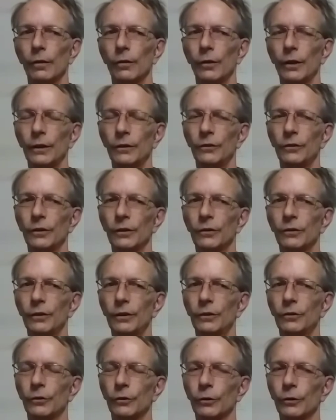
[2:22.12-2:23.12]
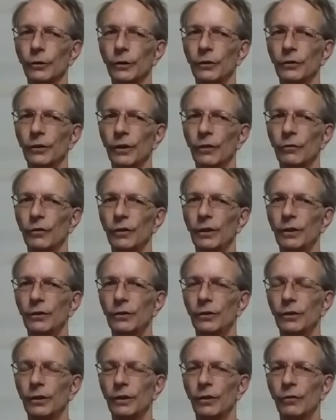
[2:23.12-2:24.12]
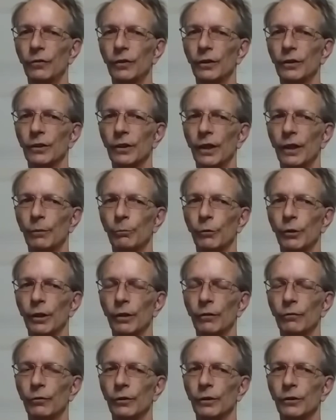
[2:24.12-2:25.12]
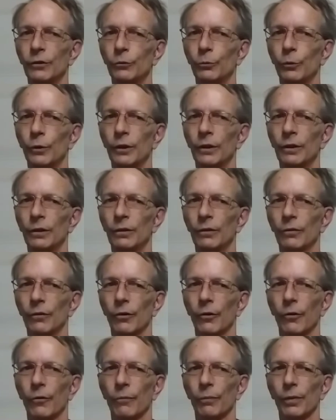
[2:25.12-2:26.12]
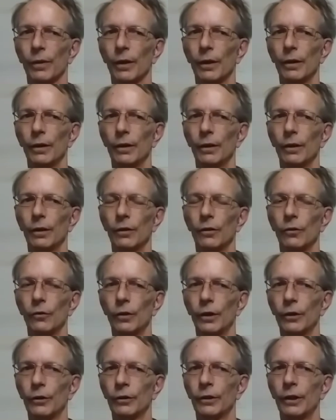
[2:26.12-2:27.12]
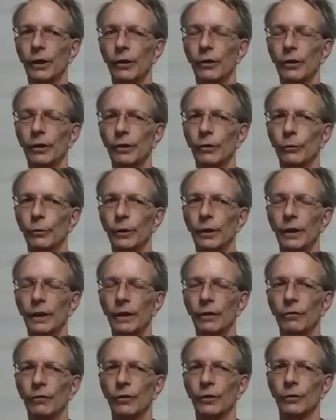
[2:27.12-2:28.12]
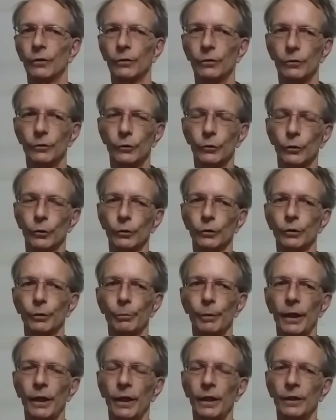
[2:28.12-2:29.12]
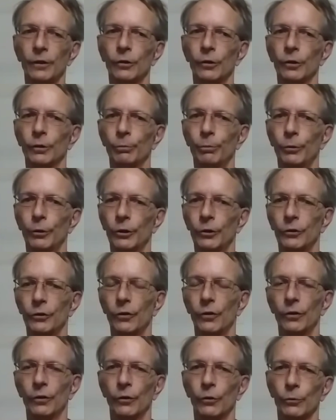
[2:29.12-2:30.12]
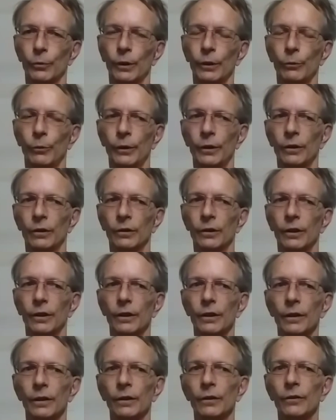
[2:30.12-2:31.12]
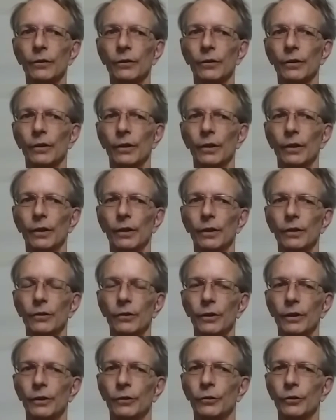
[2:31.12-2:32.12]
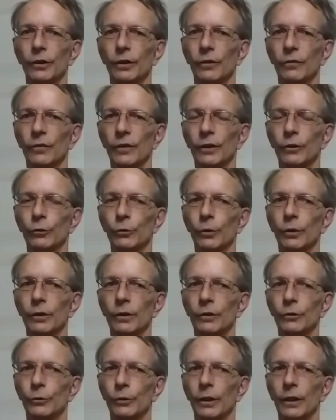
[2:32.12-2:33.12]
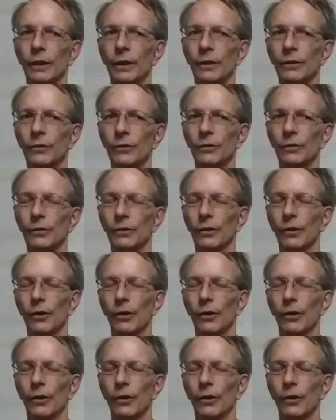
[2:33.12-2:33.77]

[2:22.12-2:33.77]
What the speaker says: late 60s, early 70s, to give you a time reference, when the letter carrier would have the shoulder bag or push the three-wheel cart to each individual address.